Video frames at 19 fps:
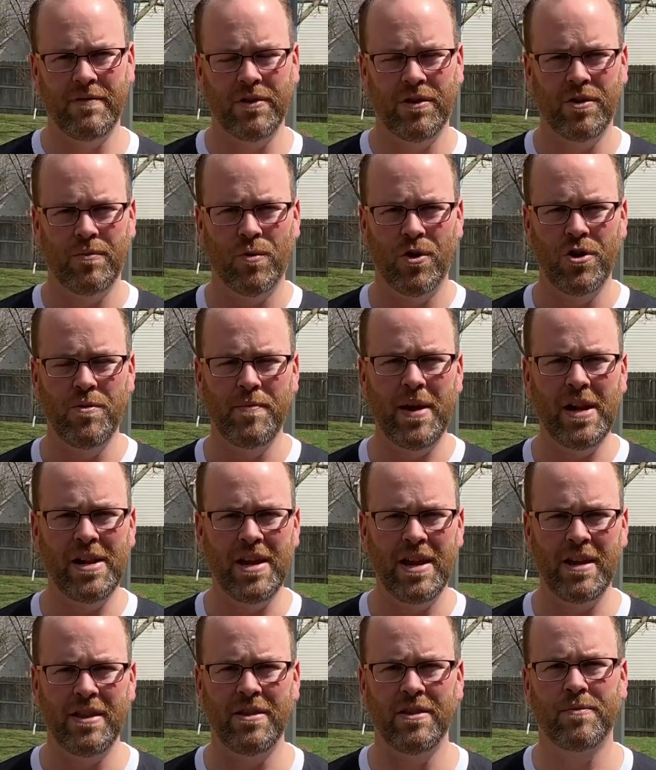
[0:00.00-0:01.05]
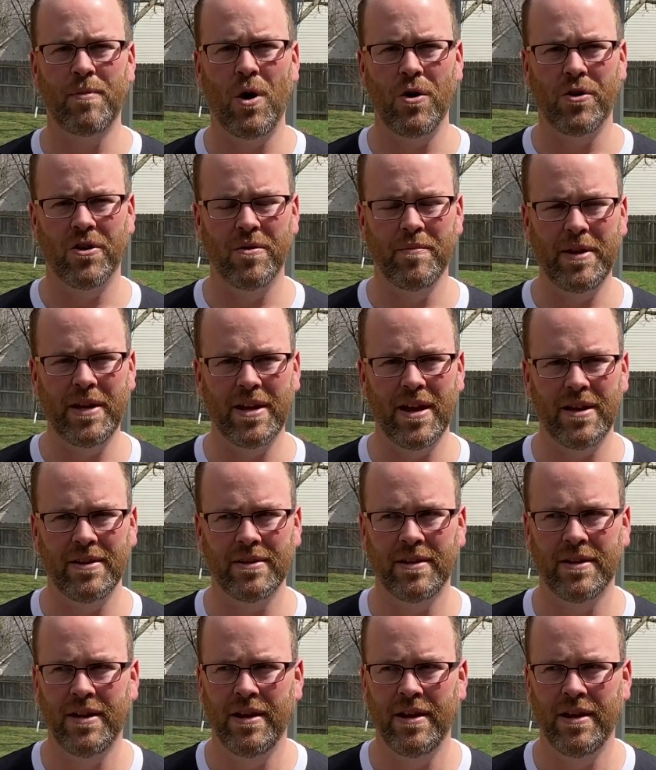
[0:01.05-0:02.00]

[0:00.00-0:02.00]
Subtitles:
a little more humidity in the smoker, because